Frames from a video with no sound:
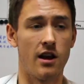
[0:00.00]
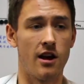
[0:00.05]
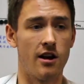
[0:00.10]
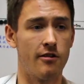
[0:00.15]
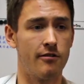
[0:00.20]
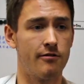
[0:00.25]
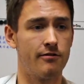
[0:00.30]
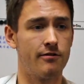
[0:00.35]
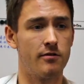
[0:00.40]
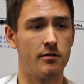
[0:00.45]
lot
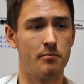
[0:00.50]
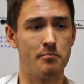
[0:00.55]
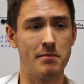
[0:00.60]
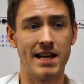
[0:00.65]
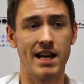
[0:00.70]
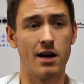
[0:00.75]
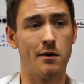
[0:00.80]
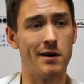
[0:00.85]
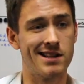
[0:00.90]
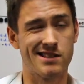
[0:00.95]
of
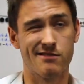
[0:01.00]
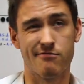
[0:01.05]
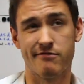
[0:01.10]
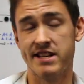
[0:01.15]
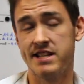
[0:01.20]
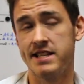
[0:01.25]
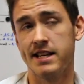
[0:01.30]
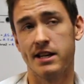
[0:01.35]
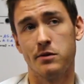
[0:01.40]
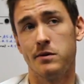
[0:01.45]
POS and
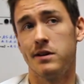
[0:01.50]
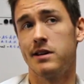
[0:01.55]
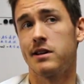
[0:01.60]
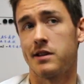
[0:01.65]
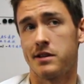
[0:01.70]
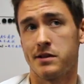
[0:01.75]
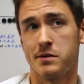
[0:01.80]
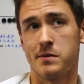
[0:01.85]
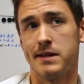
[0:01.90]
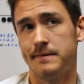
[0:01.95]
retail work
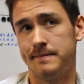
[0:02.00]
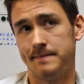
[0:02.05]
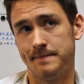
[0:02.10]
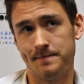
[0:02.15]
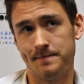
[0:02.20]
as well.